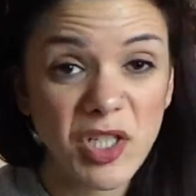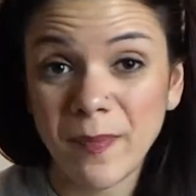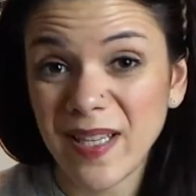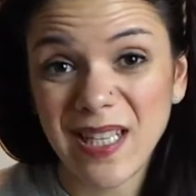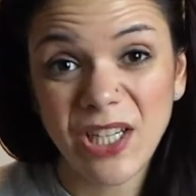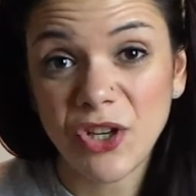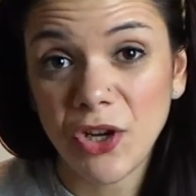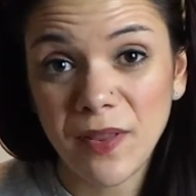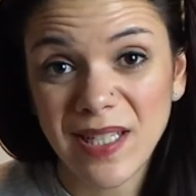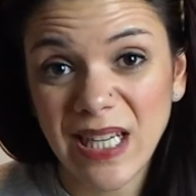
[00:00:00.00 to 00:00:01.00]
just basically show
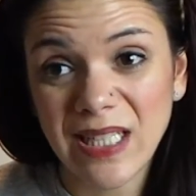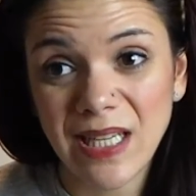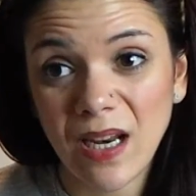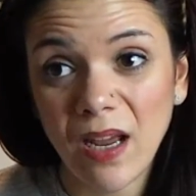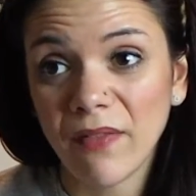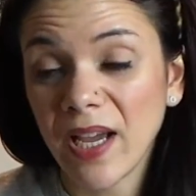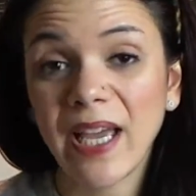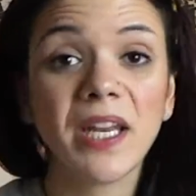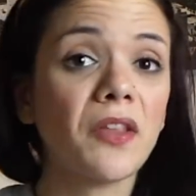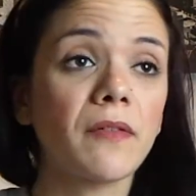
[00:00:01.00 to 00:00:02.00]
you their day-to-day life like
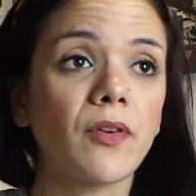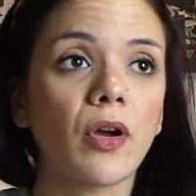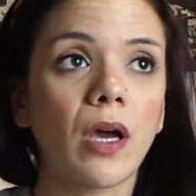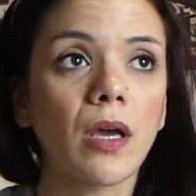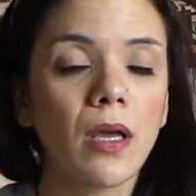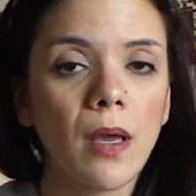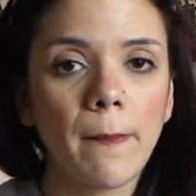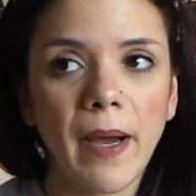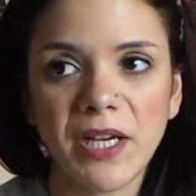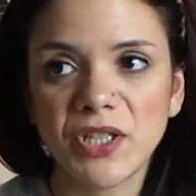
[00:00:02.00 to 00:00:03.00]
any other vlogger.
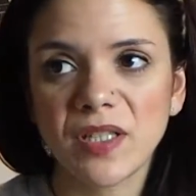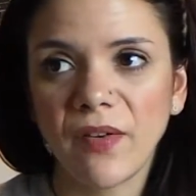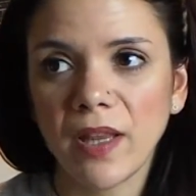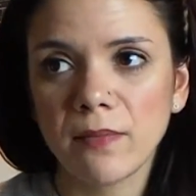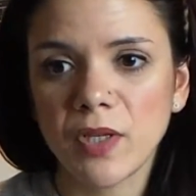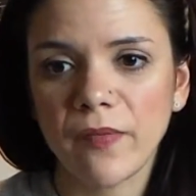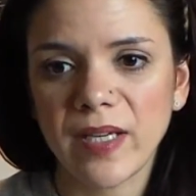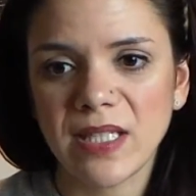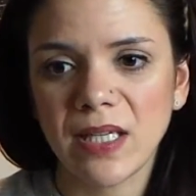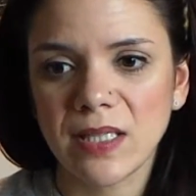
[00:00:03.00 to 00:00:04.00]
But I just find them so
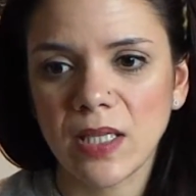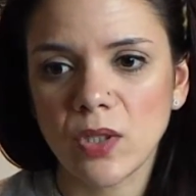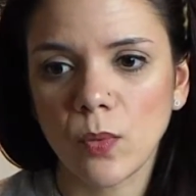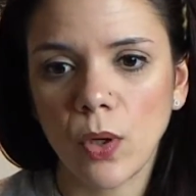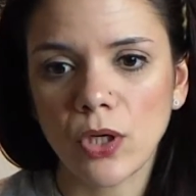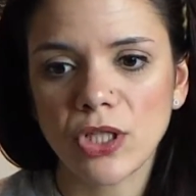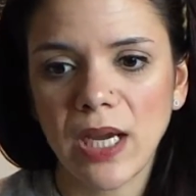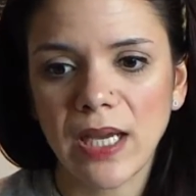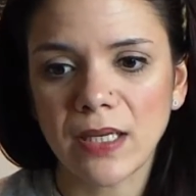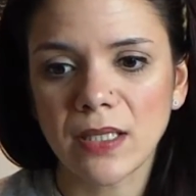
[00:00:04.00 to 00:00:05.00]
fascinating to watch,
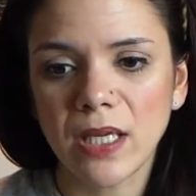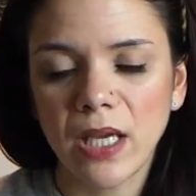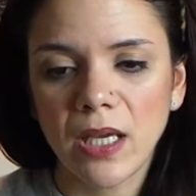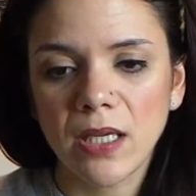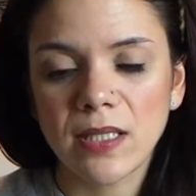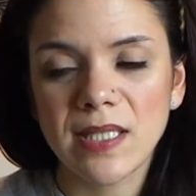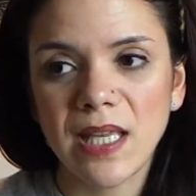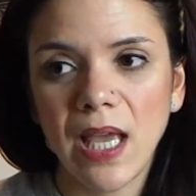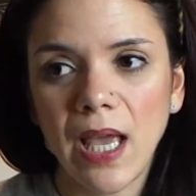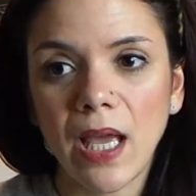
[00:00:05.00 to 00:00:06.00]
and
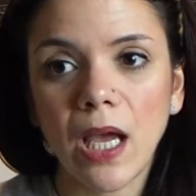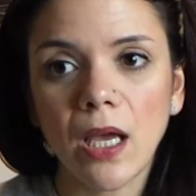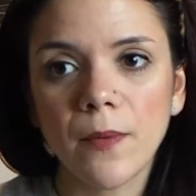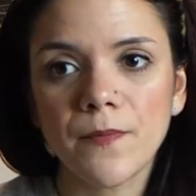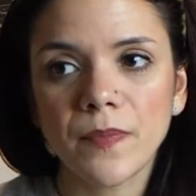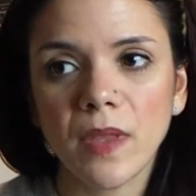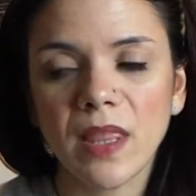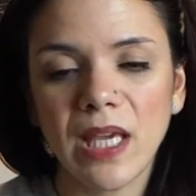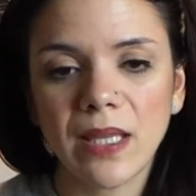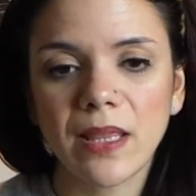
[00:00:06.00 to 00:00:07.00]
seeing
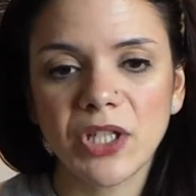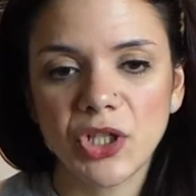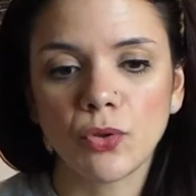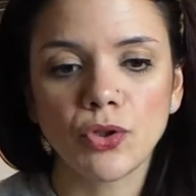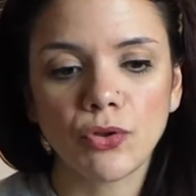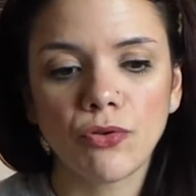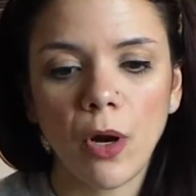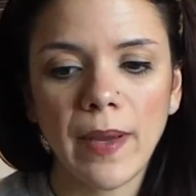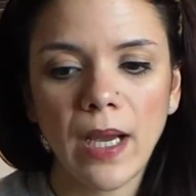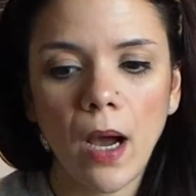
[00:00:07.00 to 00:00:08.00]
the children
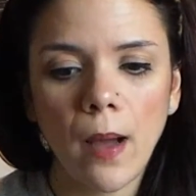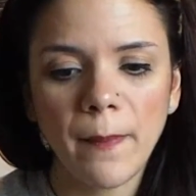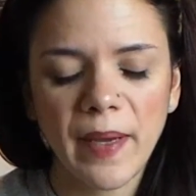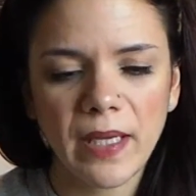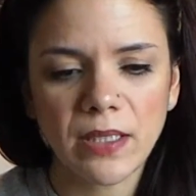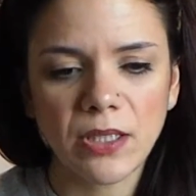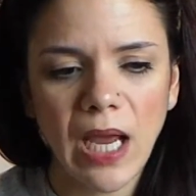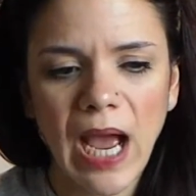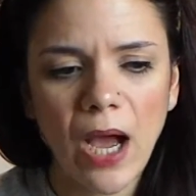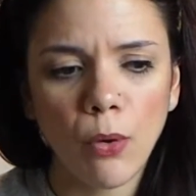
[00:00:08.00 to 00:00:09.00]
growing up and
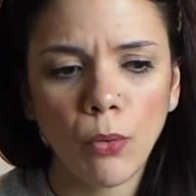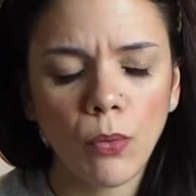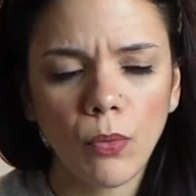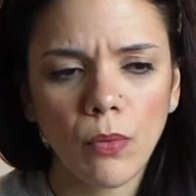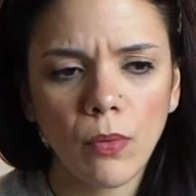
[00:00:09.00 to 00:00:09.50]
how